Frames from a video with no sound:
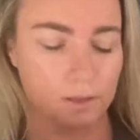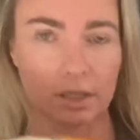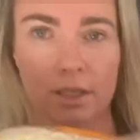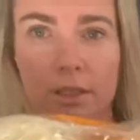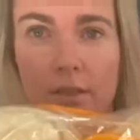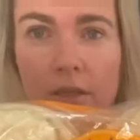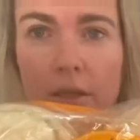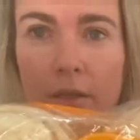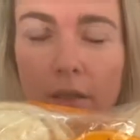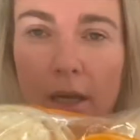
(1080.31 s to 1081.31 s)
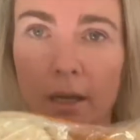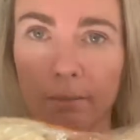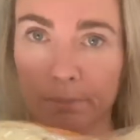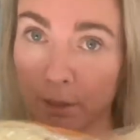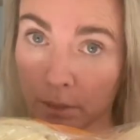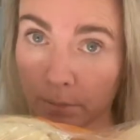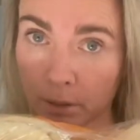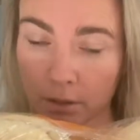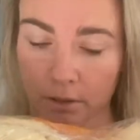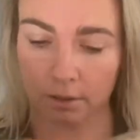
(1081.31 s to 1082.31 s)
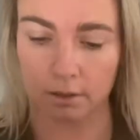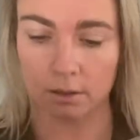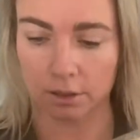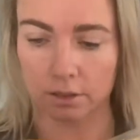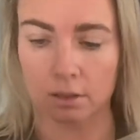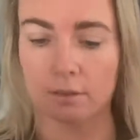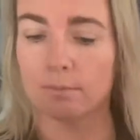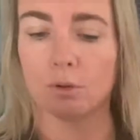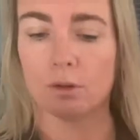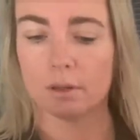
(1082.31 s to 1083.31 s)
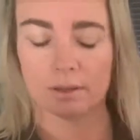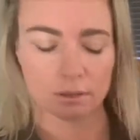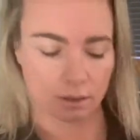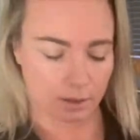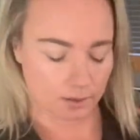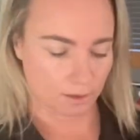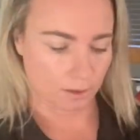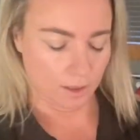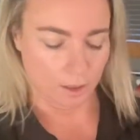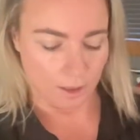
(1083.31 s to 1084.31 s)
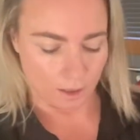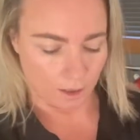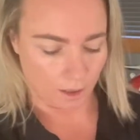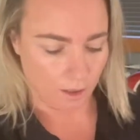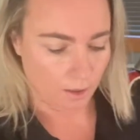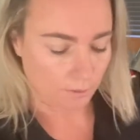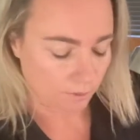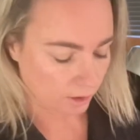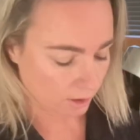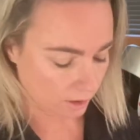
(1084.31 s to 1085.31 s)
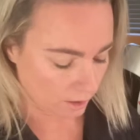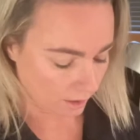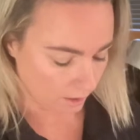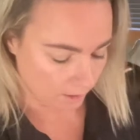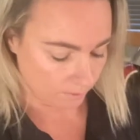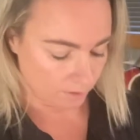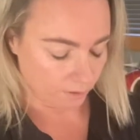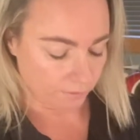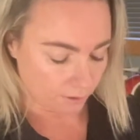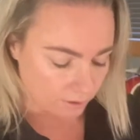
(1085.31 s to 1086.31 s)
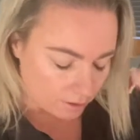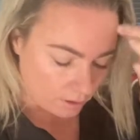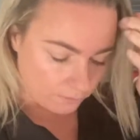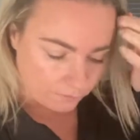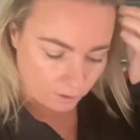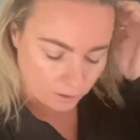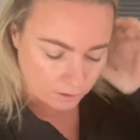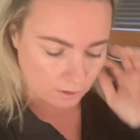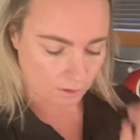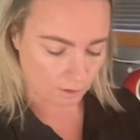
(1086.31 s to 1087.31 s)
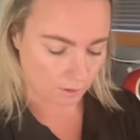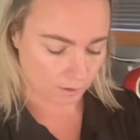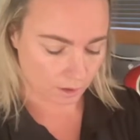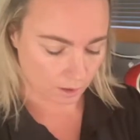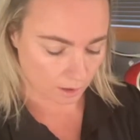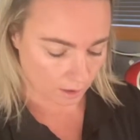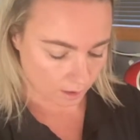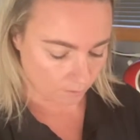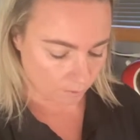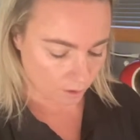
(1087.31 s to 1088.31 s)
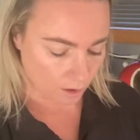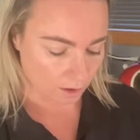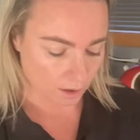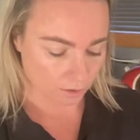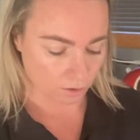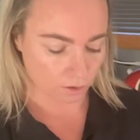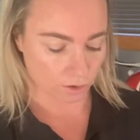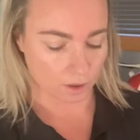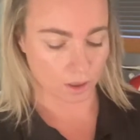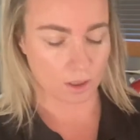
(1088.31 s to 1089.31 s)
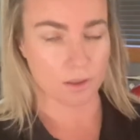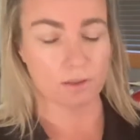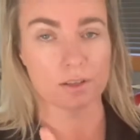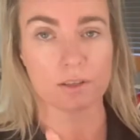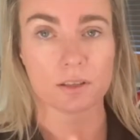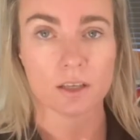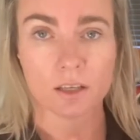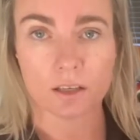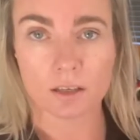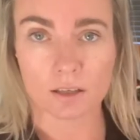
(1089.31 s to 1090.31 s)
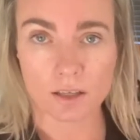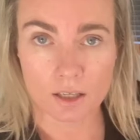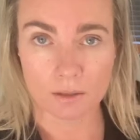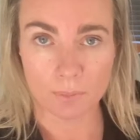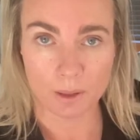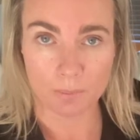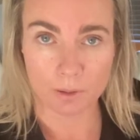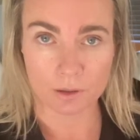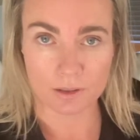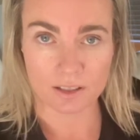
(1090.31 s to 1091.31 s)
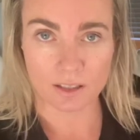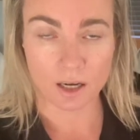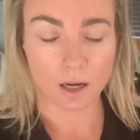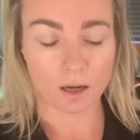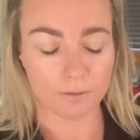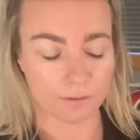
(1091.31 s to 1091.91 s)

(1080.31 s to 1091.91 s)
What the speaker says: these pita pockets, just the smaller size. I'm just going to let them defrost because I froze those. And what I like to do is just cut the pita pockets in half,